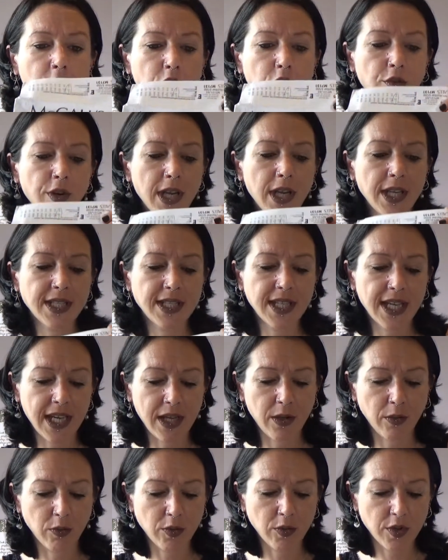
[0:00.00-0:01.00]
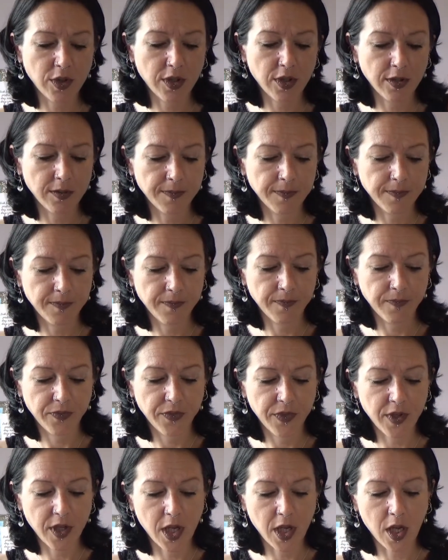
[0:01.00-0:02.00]
traced out
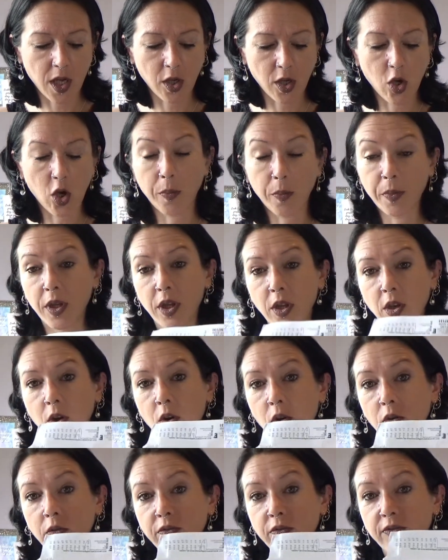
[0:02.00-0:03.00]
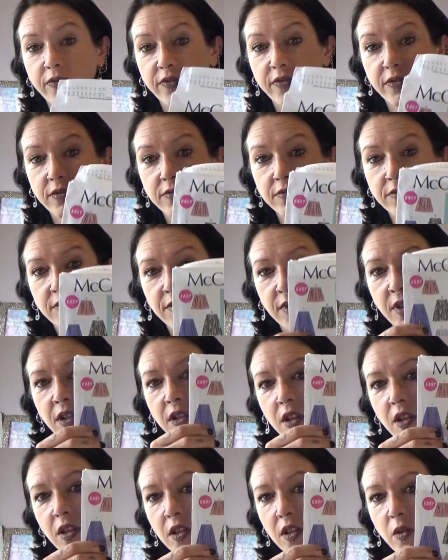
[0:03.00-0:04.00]
a copy of
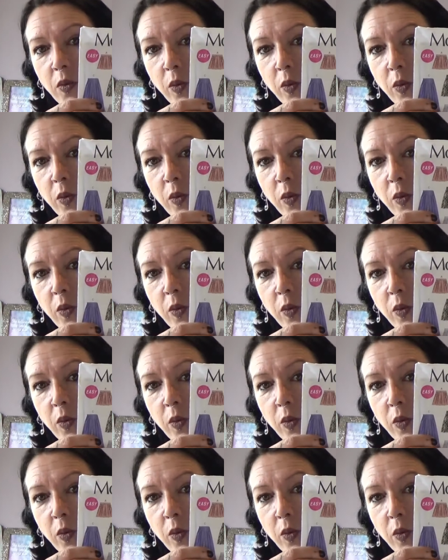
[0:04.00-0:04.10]
the